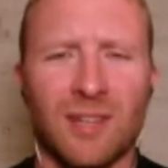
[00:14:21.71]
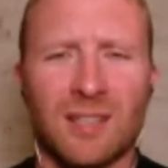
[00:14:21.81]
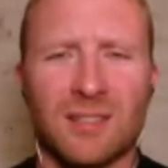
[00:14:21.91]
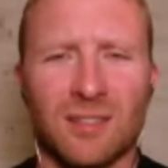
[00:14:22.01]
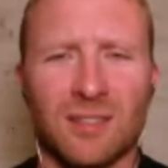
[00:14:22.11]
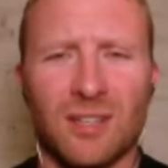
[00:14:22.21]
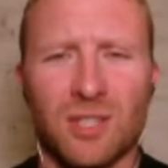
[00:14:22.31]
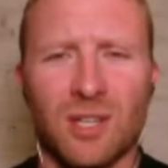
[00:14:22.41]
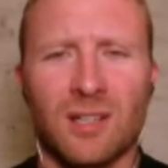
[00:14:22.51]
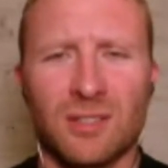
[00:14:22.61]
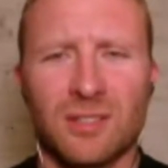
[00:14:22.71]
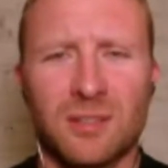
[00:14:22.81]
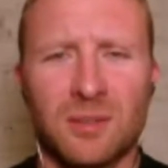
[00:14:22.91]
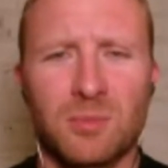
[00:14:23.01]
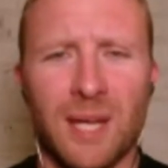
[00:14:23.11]
factor to our
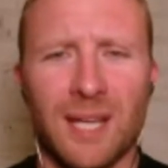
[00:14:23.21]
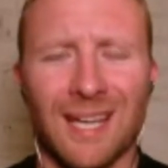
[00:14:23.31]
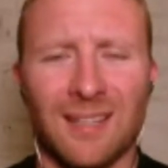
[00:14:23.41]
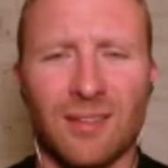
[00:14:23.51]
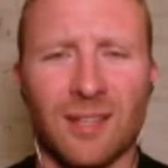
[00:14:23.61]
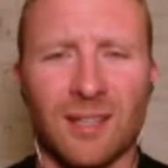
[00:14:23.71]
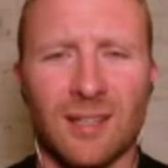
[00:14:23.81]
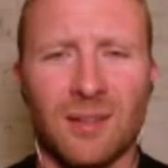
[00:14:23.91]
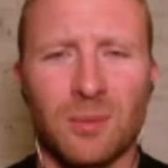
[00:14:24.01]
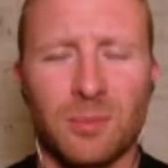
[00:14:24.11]
childhood to make anything now.